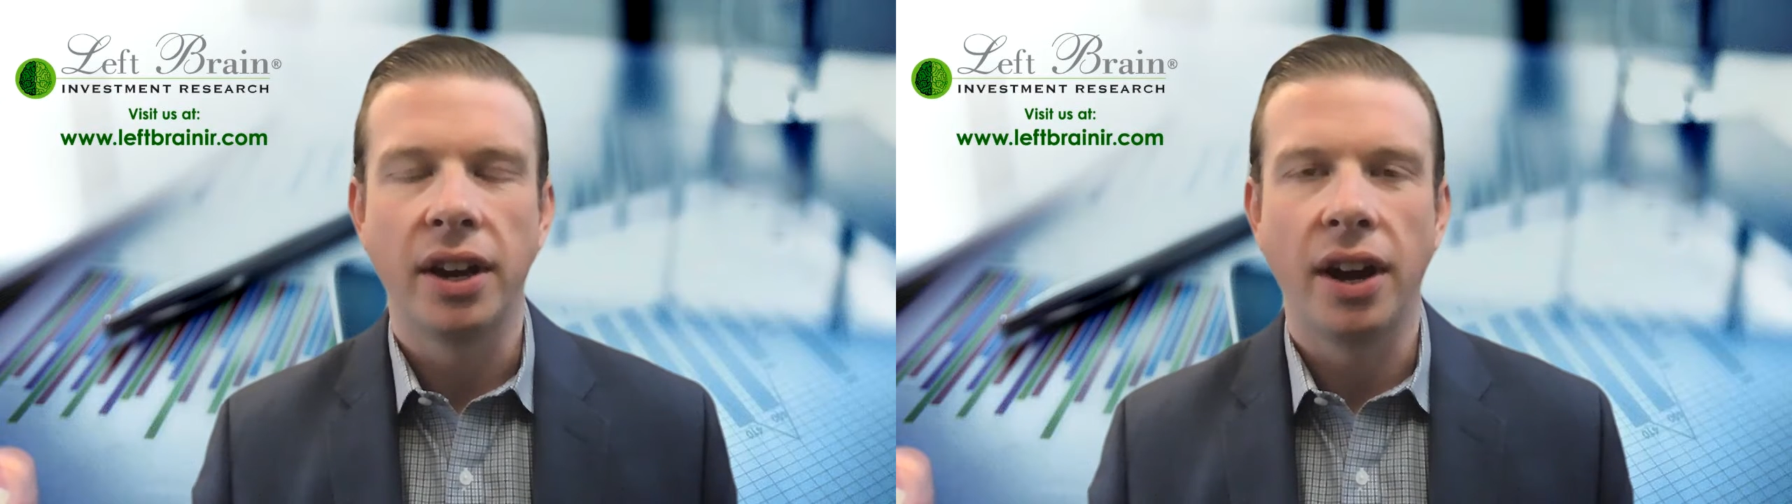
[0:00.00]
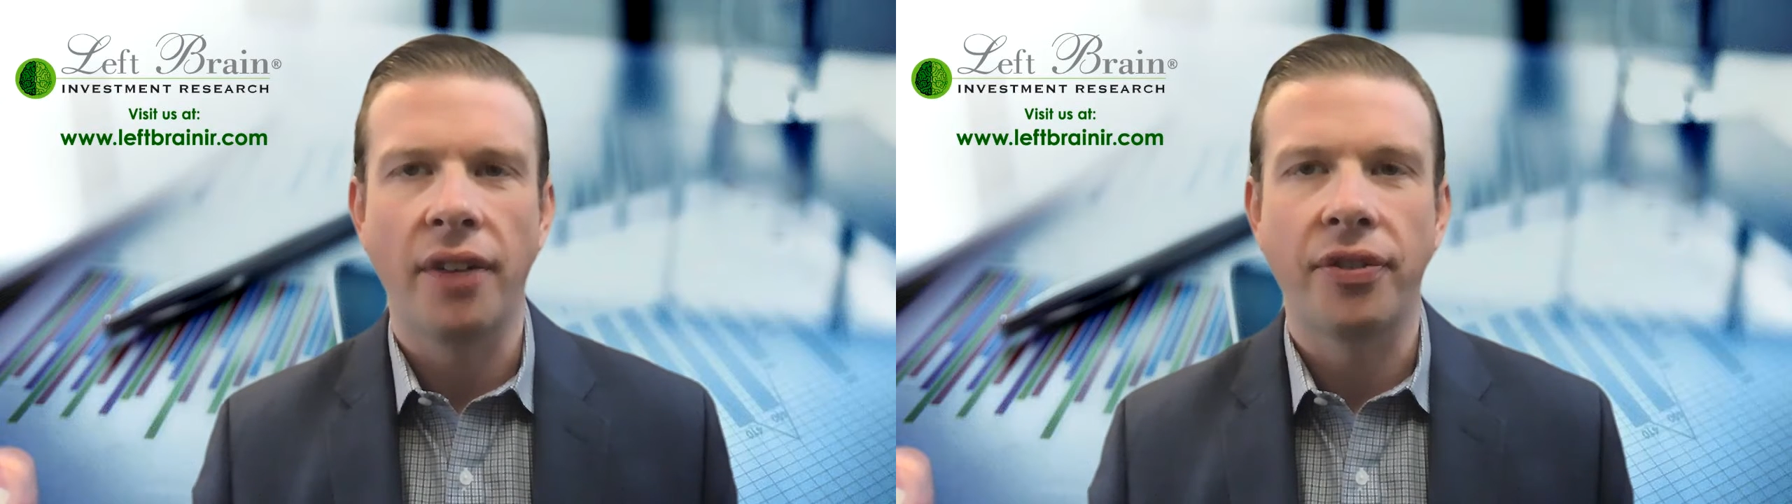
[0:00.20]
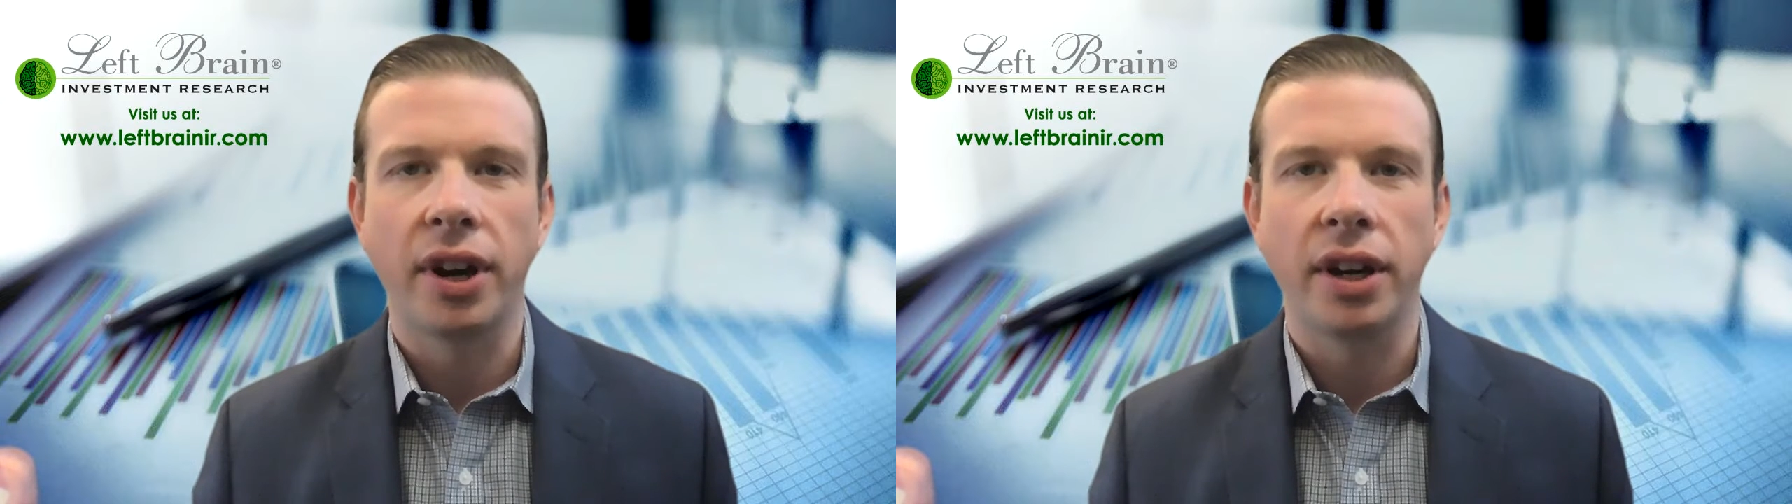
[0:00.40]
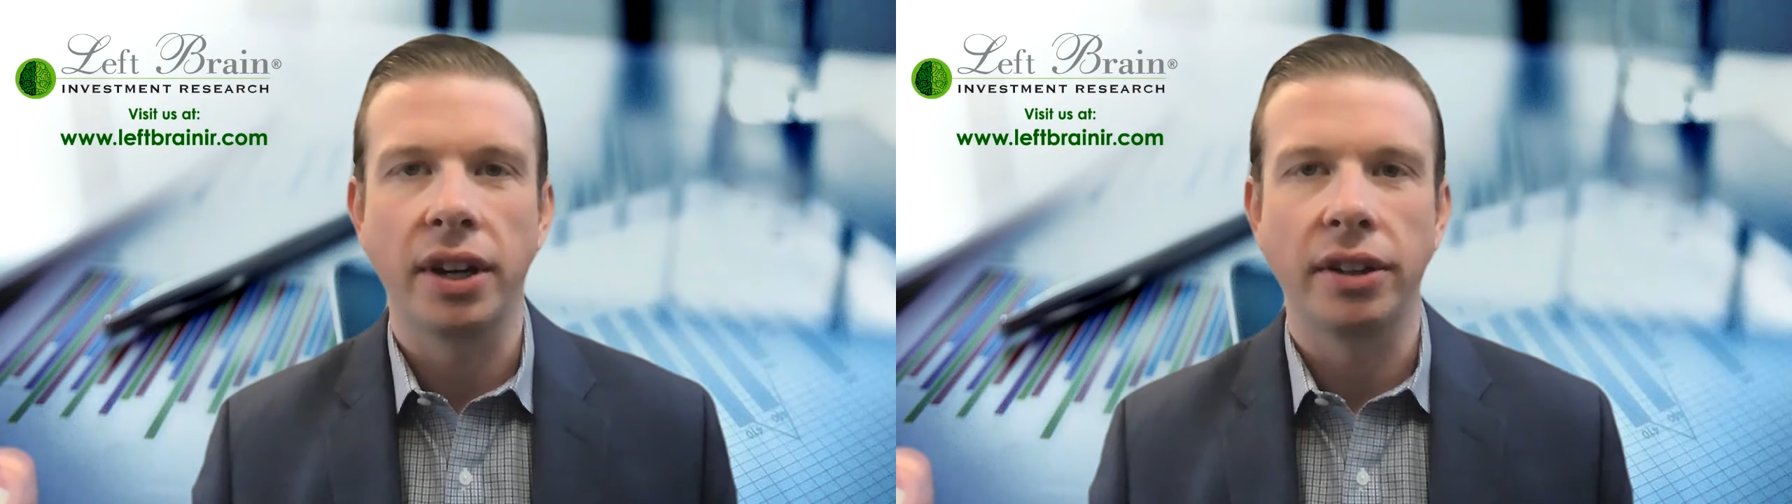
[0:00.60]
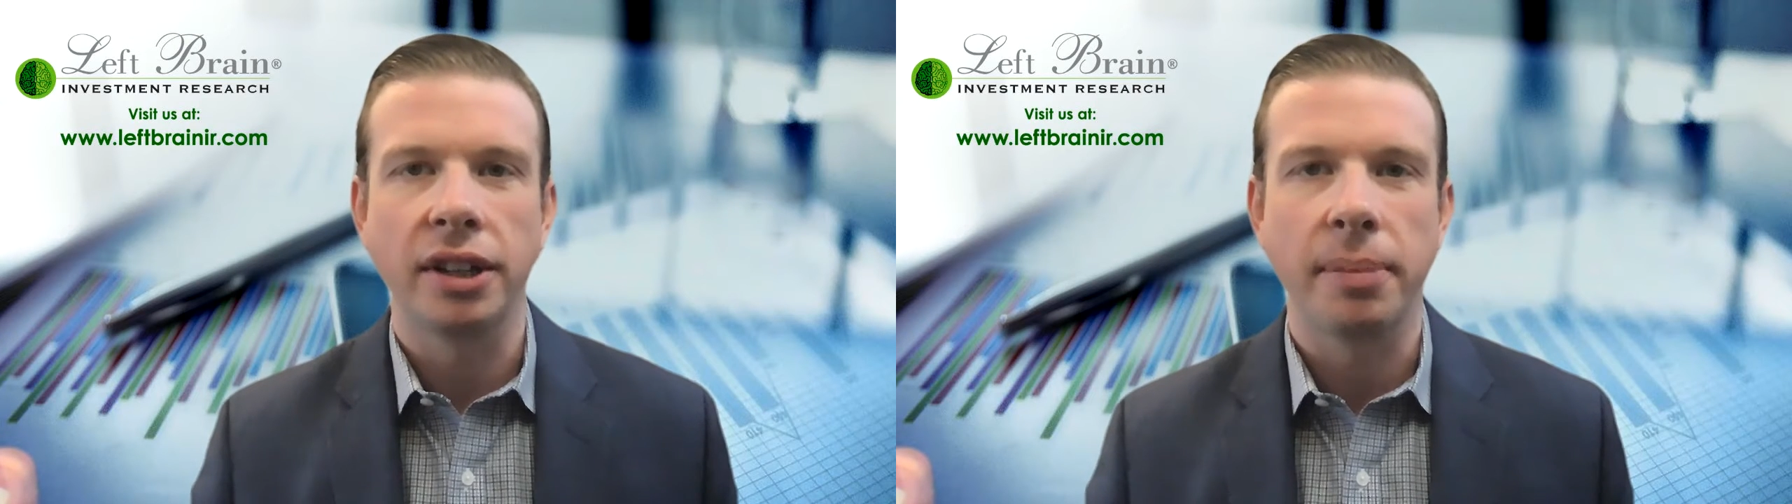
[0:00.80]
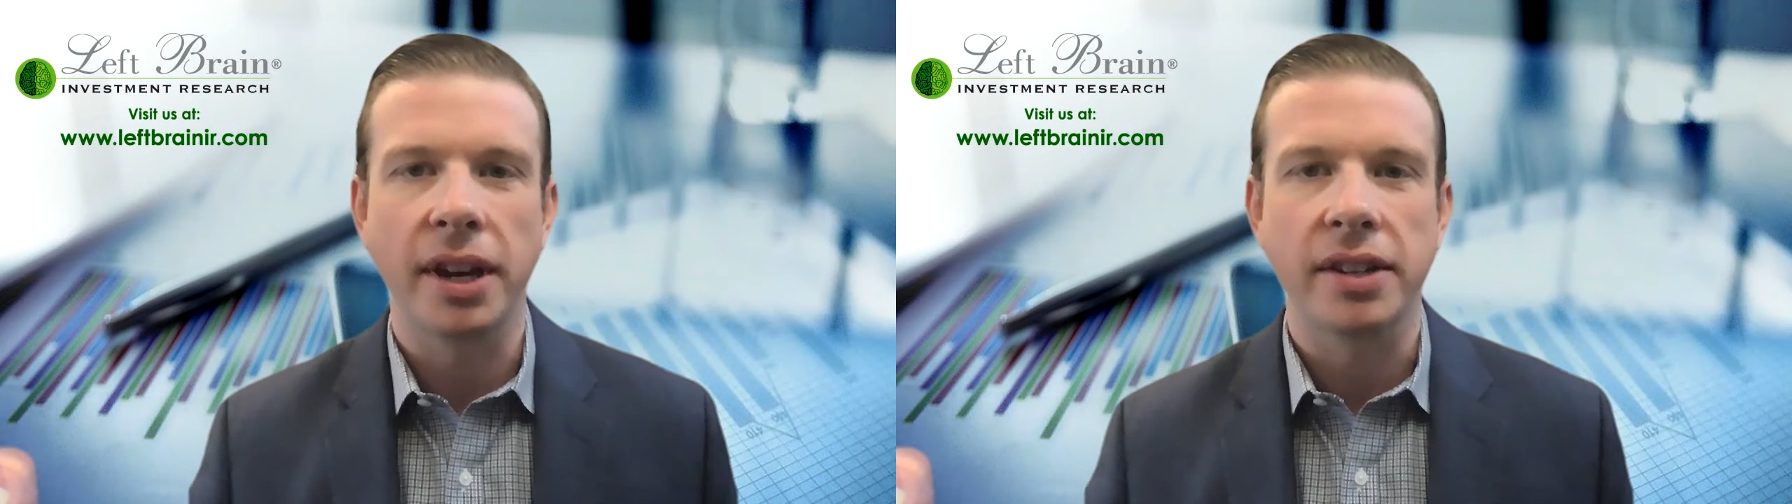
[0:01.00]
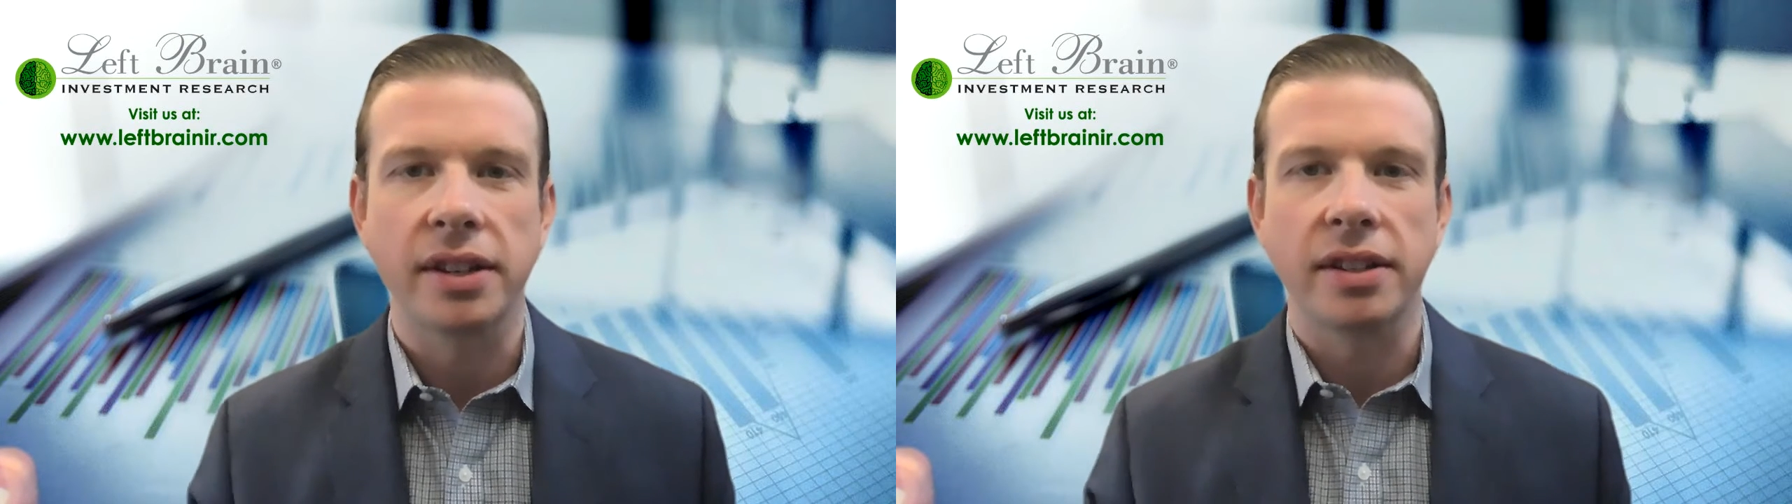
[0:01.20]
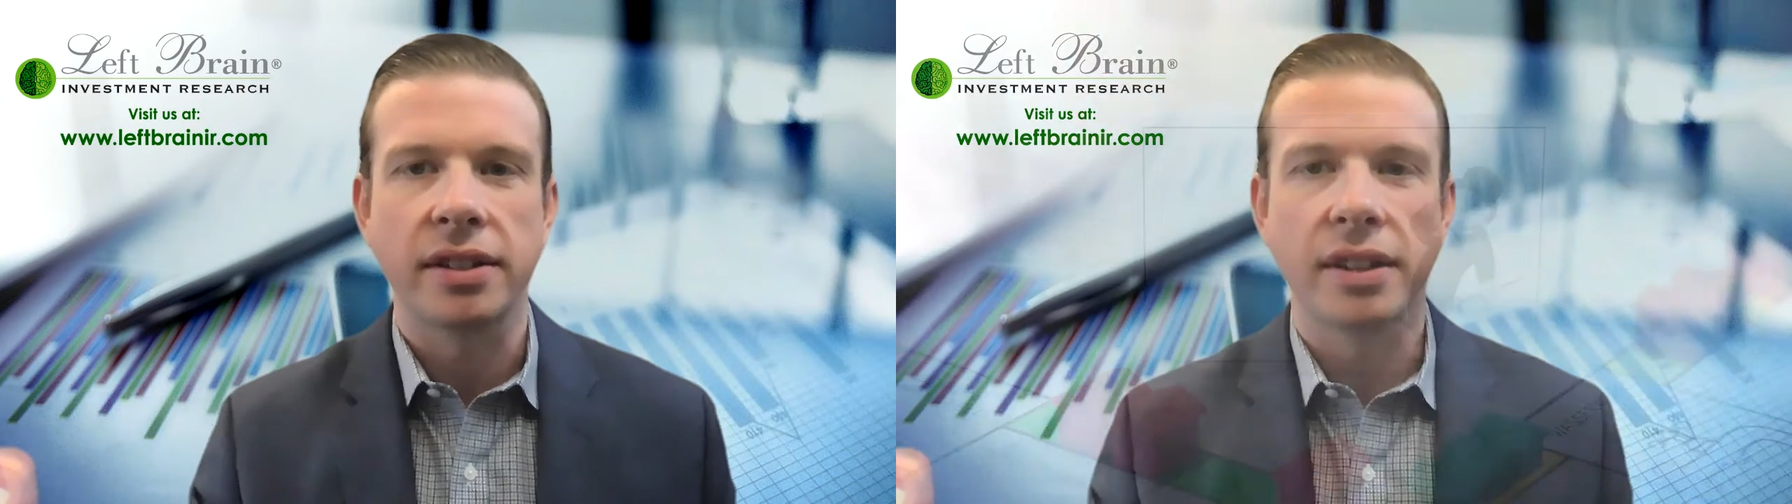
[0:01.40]
often on a yearly
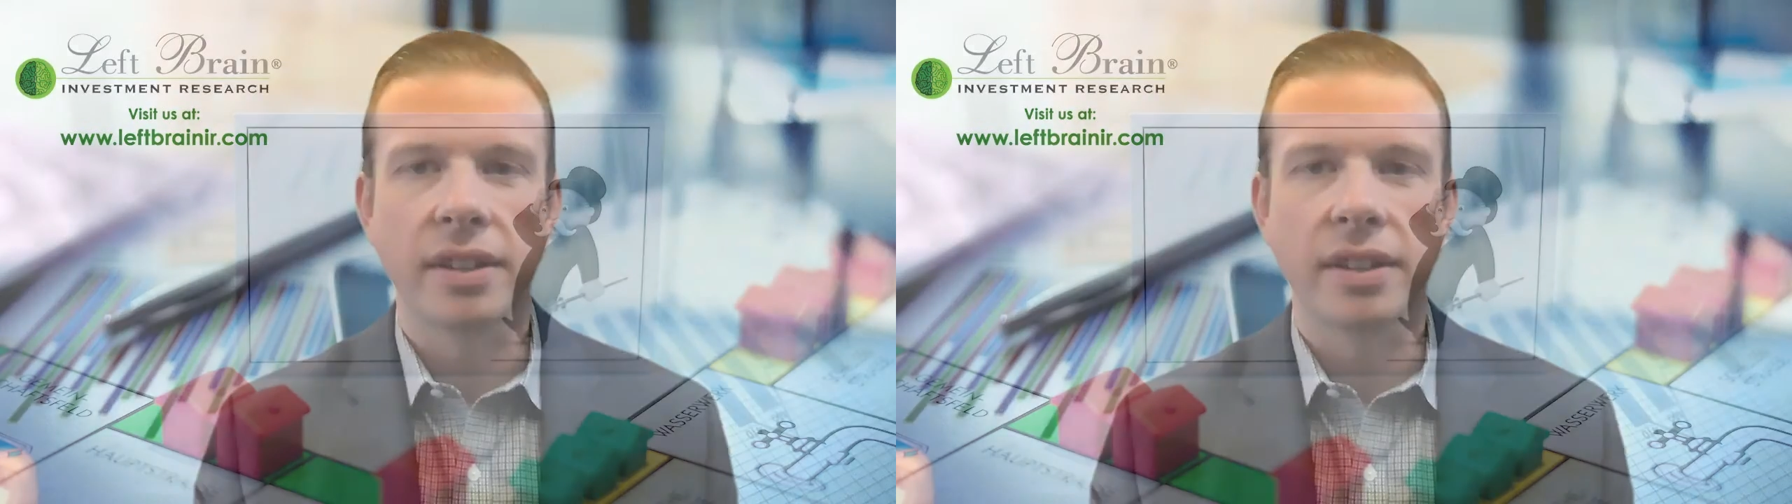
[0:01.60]
basis.